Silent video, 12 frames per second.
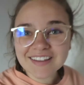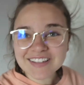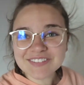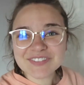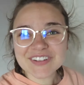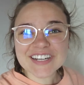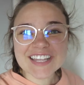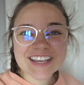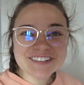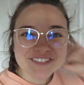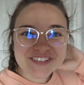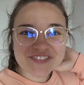Good morning,
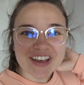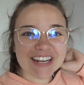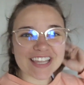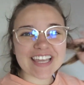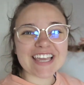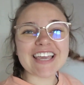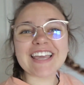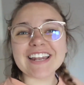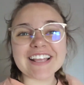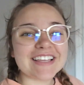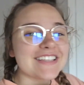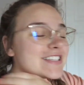everybody. It
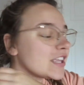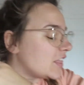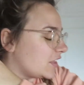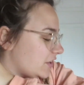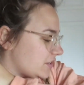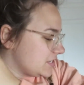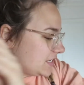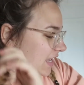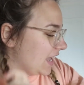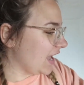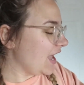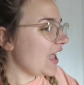is
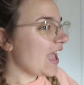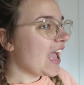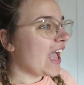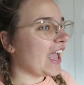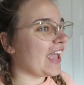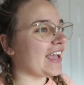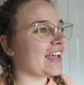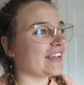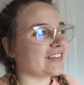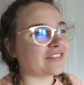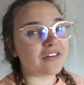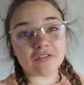Thursday,
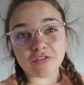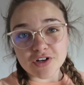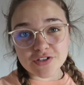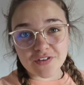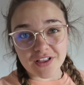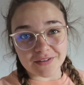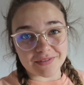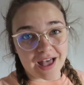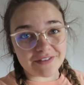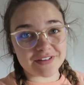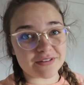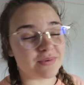and first of all, I'm
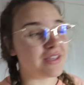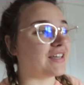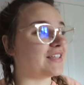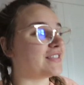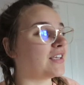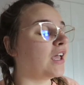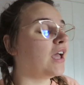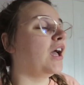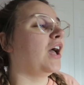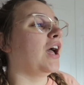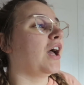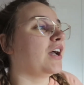laughing because
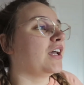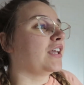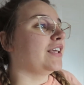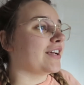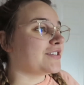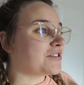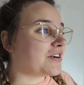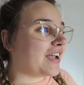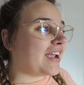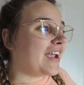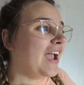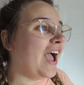
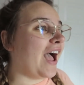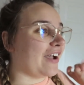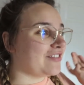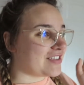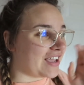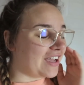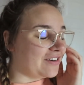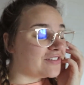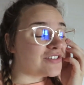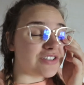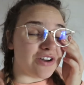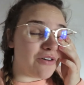yesterday I was saying how it
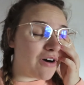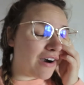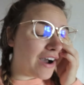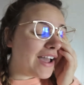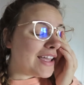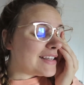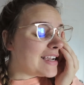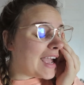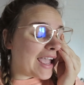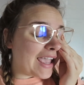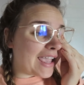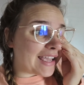was so hot,
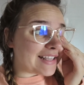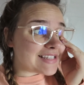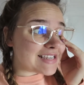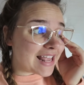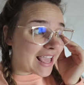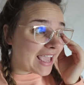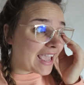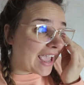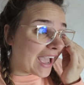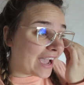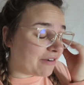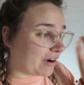and
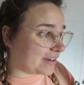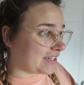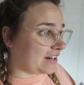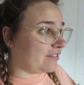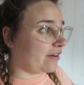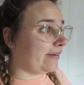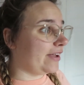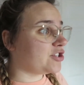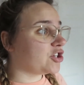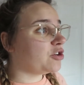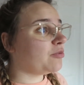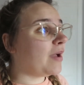today I walked out of our
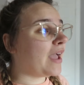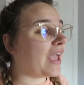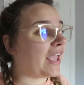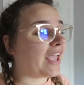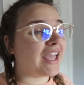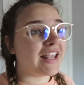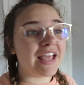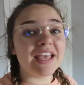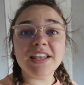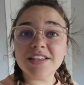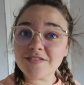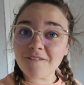bedroom and
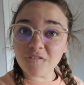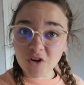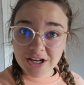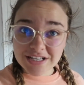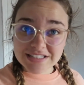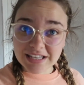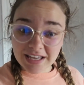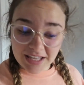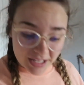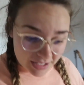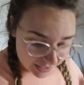it is freezing